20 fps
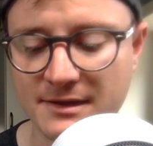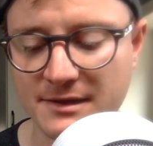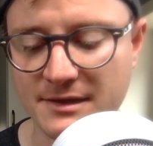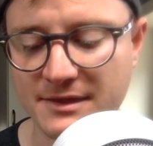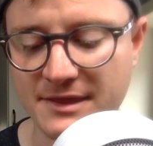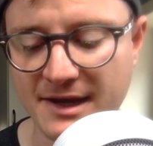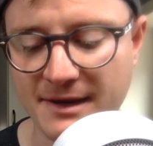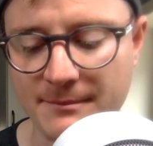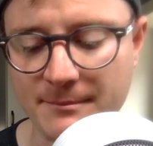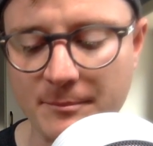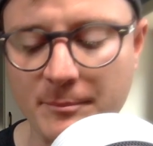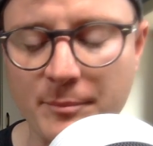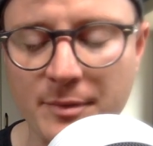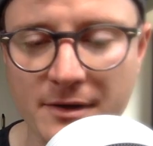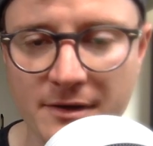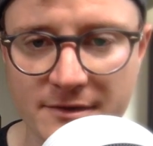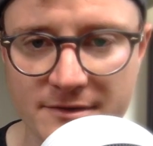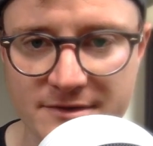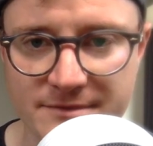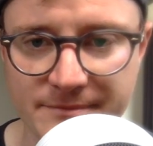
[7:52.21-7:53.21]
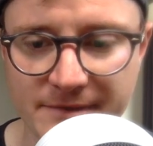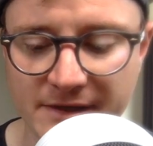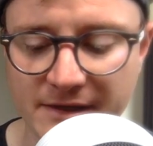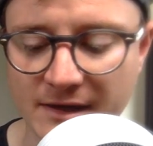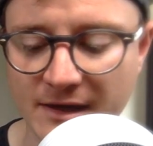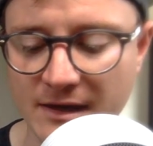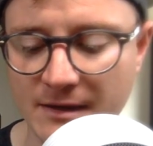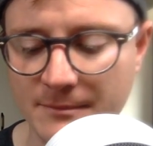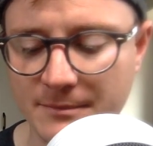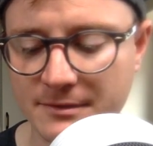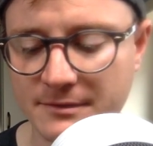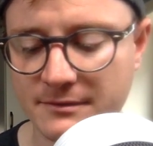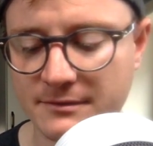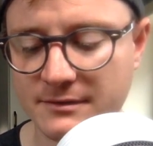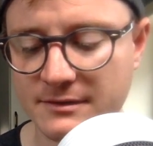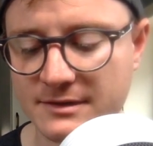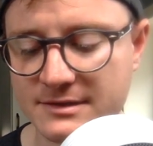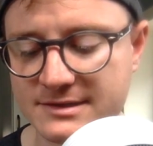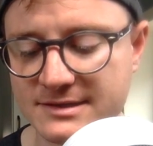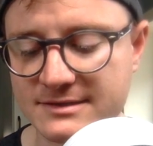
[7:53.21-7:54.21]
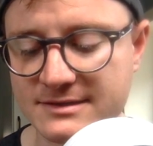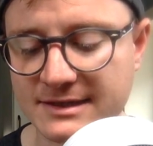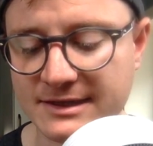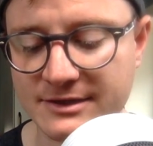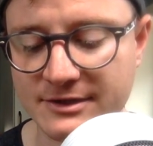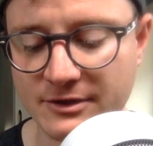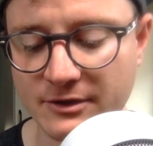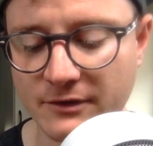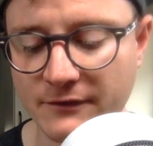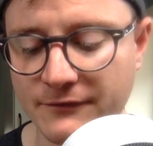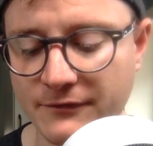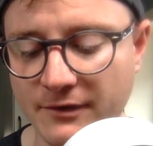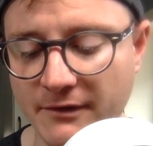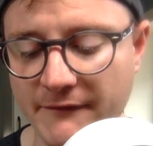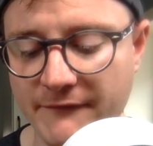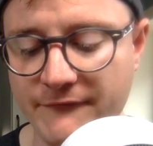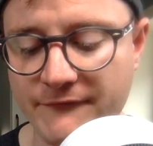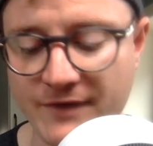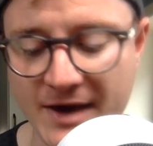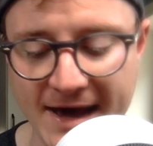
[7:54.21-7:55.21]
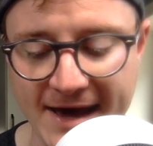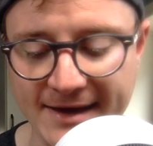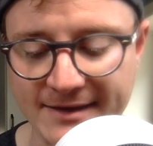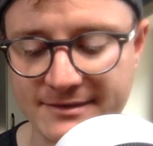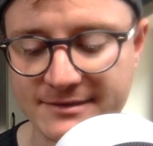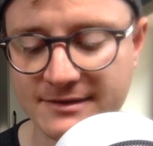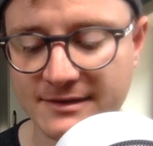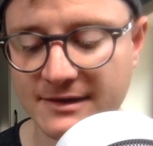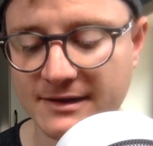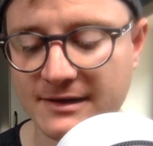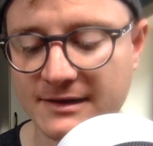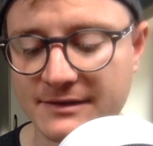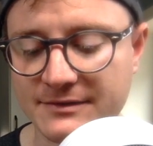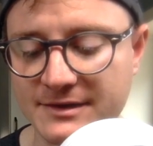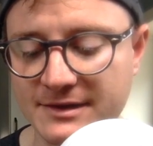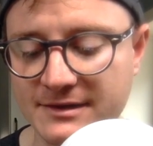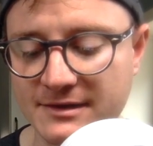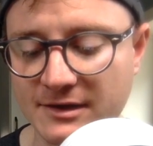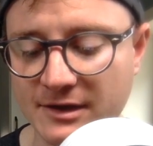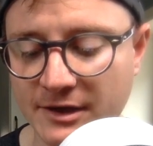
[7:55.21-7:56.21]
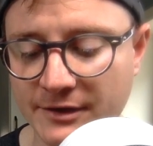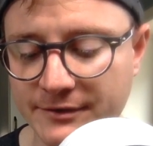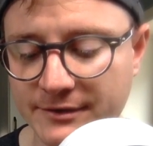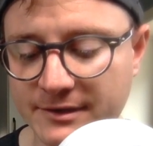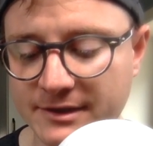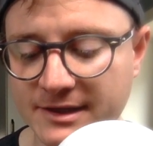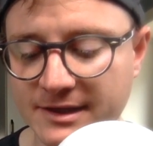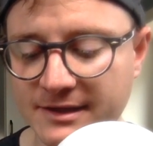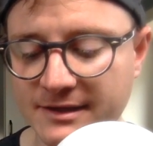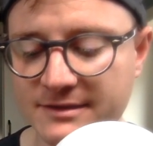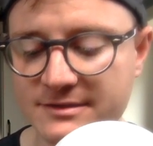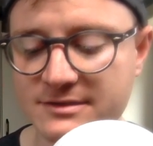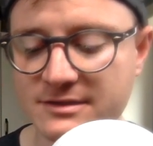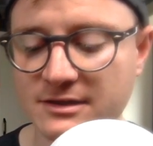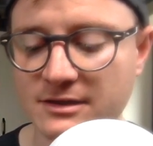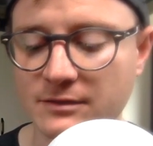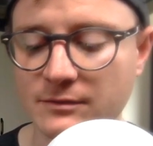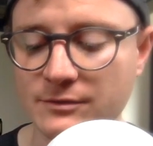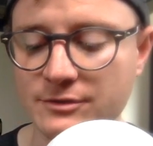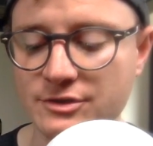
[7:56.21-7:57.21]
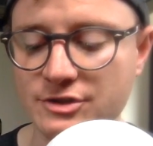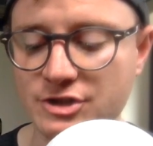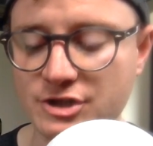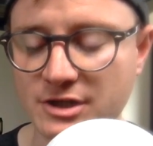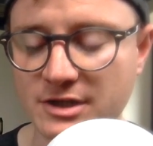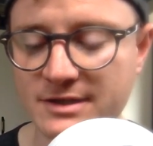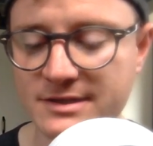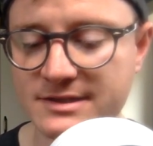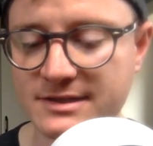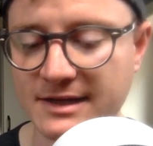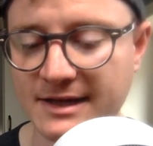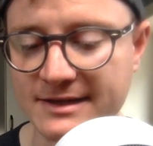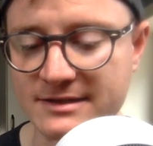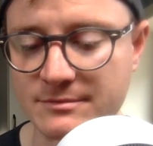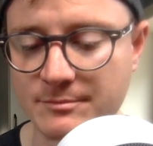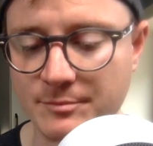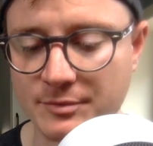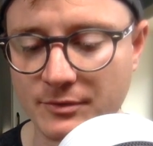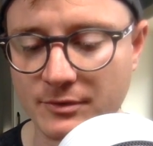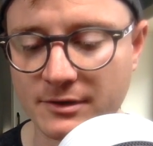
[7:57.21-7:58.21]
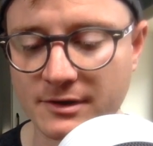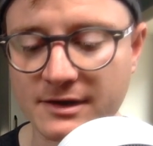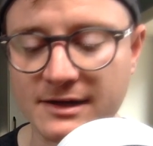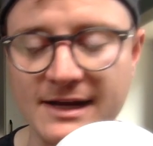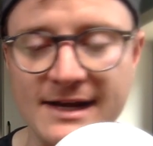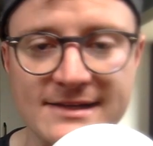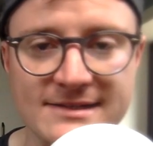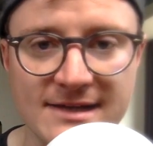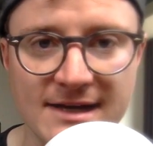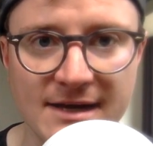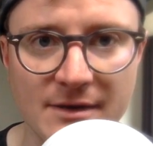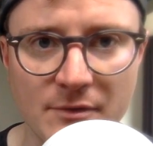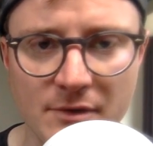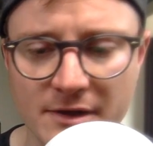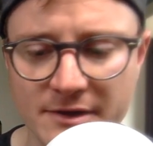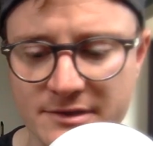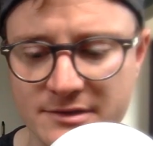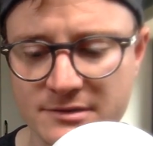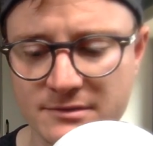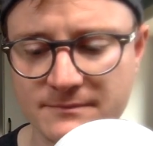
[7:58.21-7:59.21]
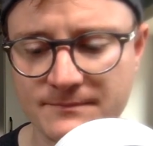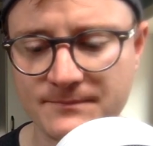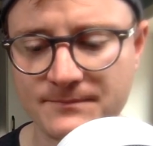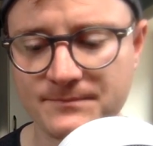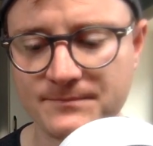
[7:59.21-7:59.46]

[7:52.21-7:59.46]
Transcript: That burns me up, since I know for a fact that the other kids were just as bored as I was.